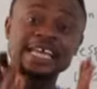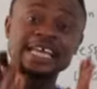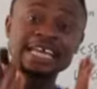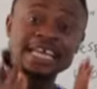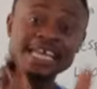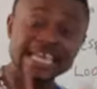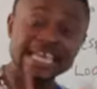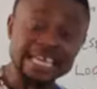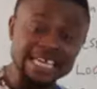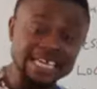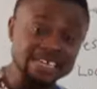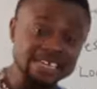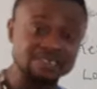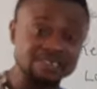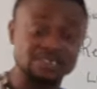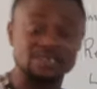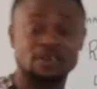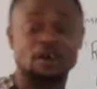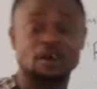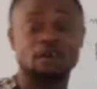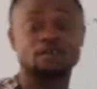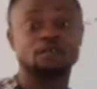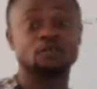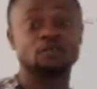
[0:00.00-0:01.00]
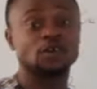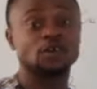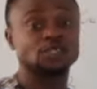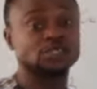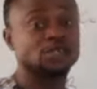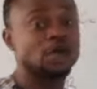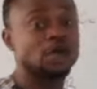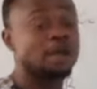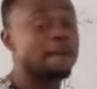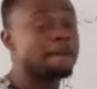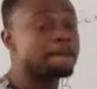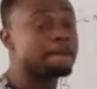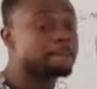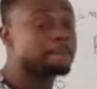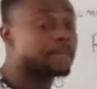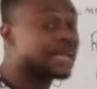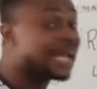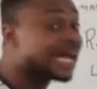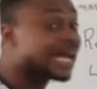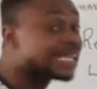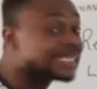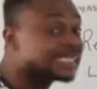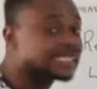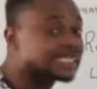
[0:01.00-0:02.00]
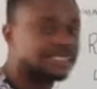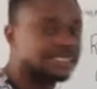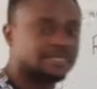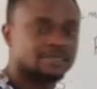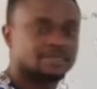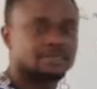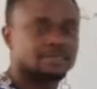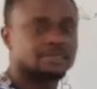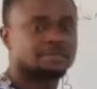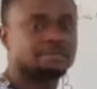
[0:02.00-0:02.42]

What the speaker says: leaves of what? Plants.